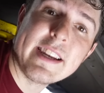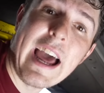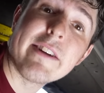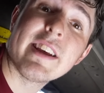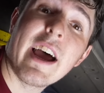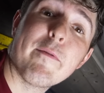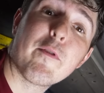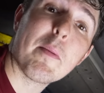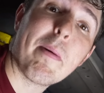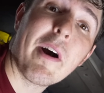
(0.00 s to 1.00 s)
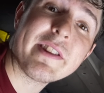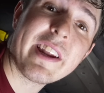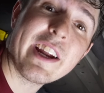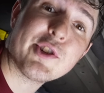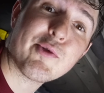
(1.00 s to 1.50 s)
Now time for a part that
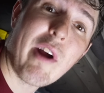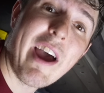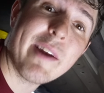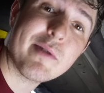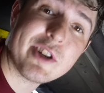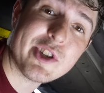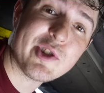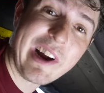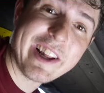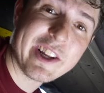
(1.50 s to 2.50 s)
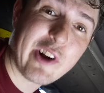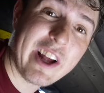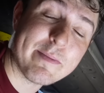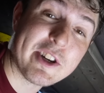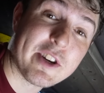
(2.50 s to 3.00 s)
I dread, which is draining the
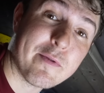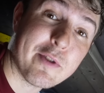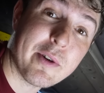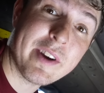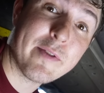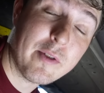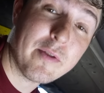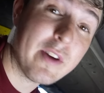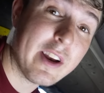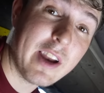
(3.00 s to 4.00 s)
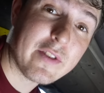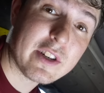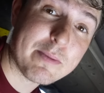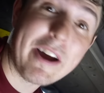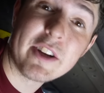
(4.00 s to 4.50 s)
transmission fluid. If you've never
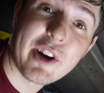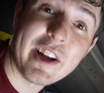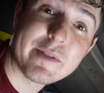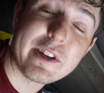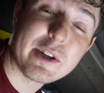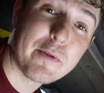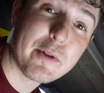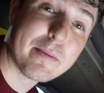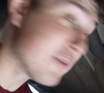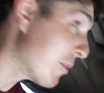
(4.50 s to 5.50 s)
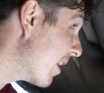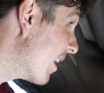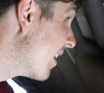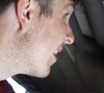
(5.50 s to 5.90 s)
smelled transmission fluid before,